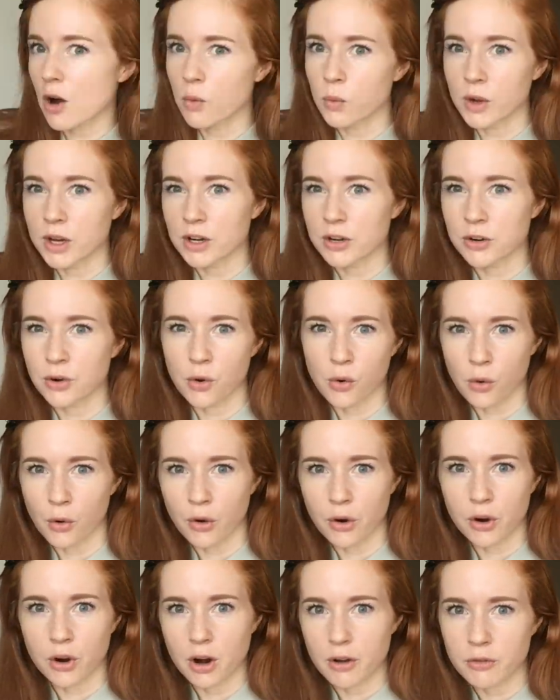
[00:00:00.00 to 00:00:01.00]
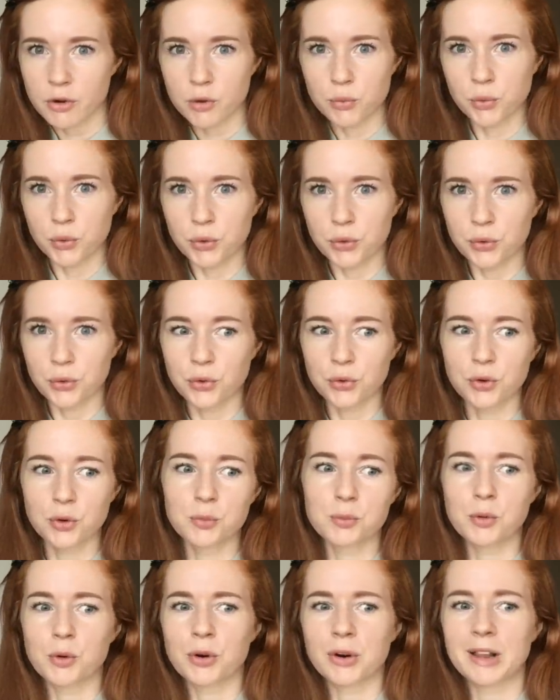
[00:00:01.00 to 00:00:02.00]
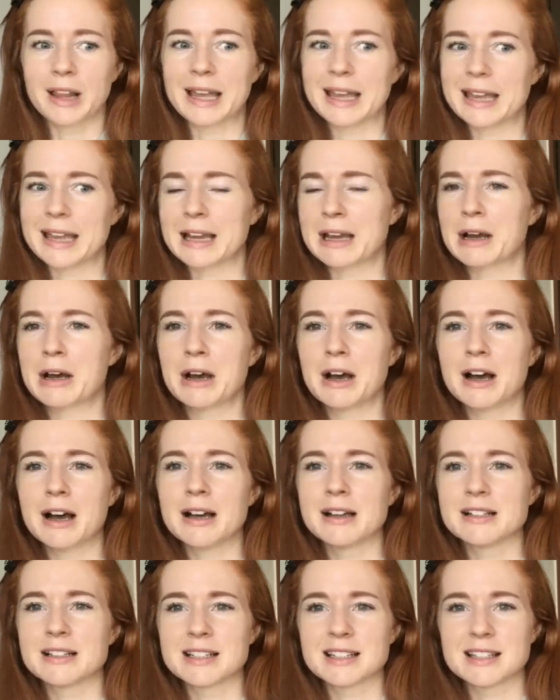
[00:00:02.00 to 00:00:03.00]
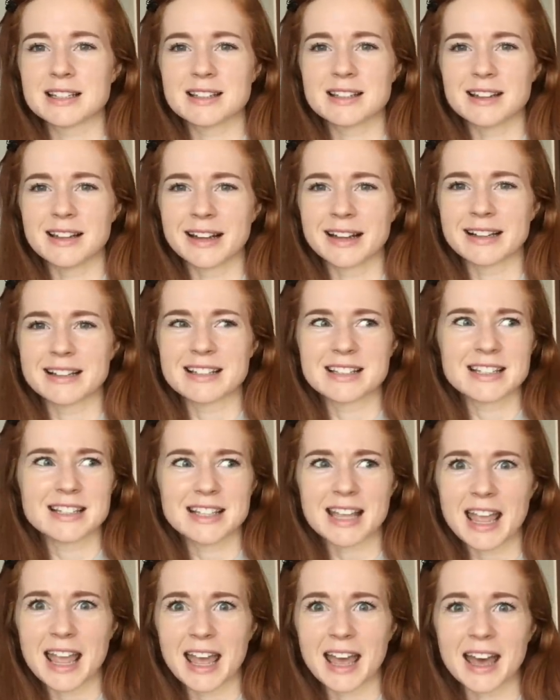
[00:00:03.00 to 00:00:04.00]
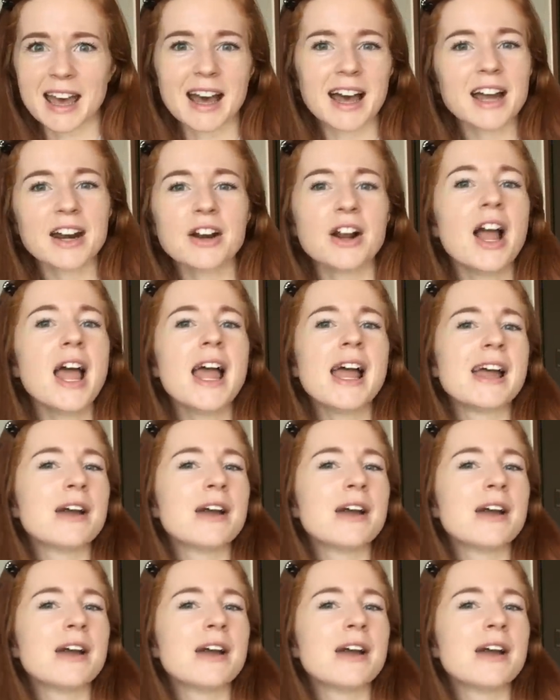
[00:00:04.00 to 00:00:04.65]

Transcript: A weird corner of a room, or like a sink. I don't know.